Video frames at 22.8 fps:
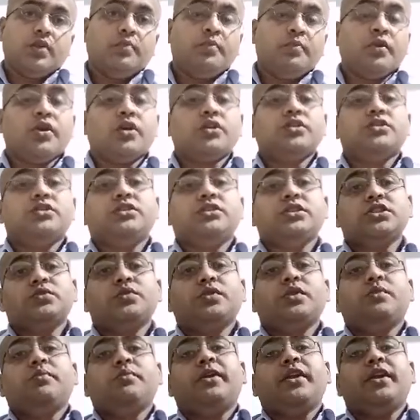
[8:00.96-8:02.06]
because this
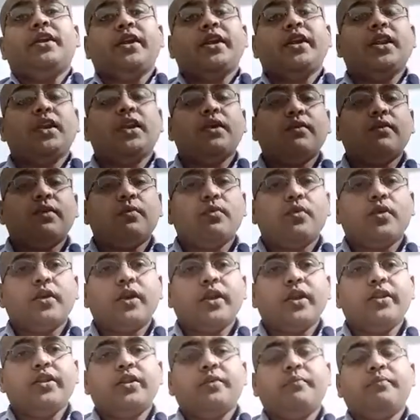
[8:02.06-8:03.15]
will maintain our
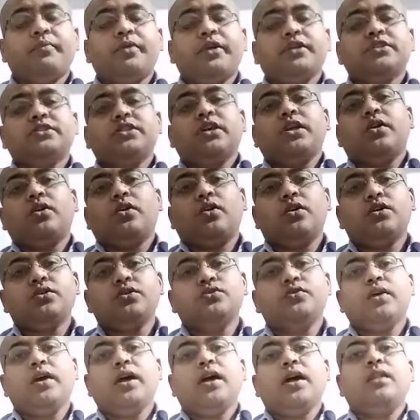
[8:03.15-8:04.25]
body temperature and
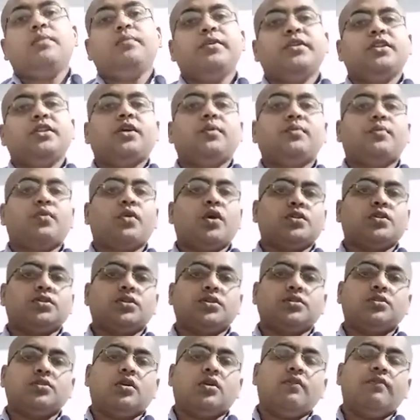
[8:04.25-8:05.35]
also help in the
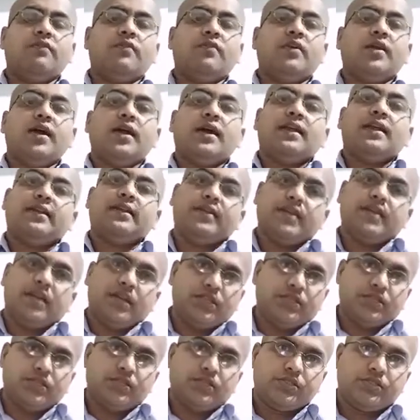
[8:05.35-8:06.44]
process of
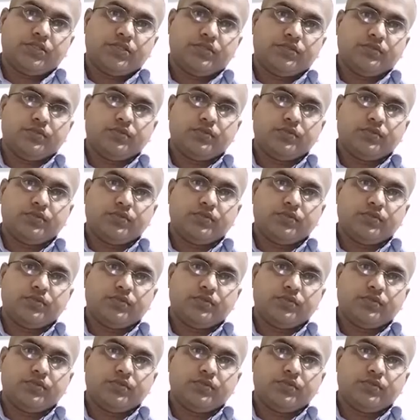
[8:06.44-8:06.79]
digestion.